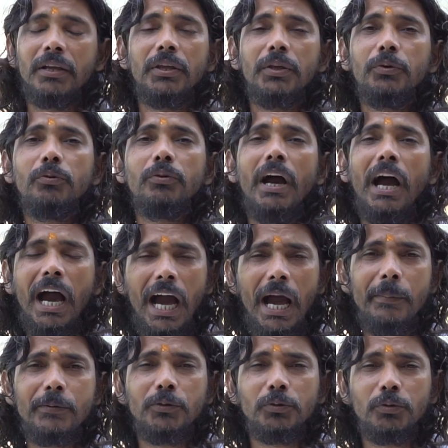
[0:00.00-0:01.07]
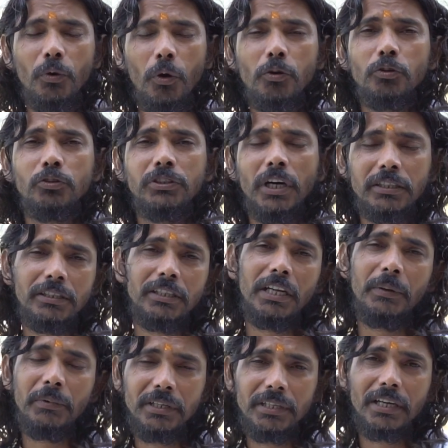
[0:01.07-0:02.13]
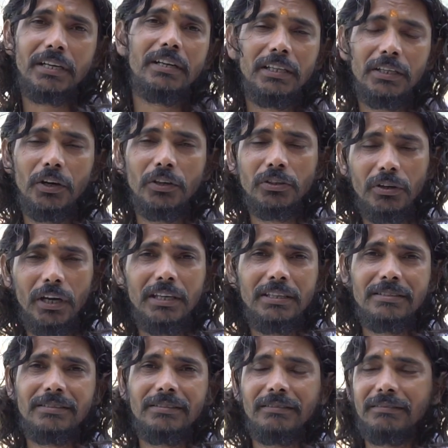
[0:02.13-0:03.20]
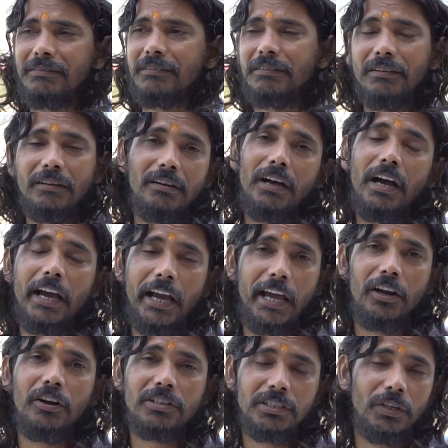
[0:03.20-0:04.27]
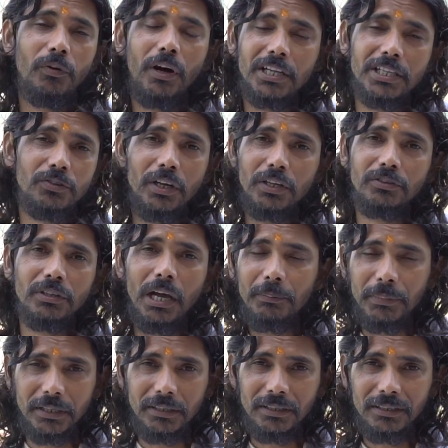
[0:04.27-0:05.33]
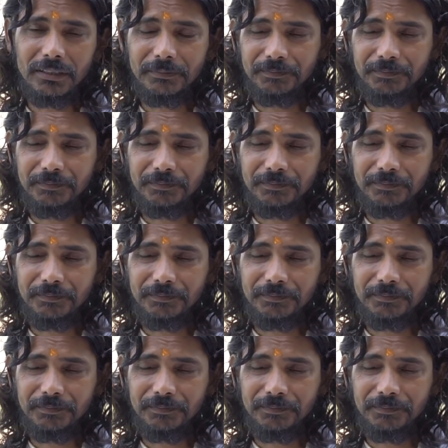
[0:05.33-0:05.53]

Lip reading: you have to go to doctor immediately, otherwise I cannot say what is going to happen.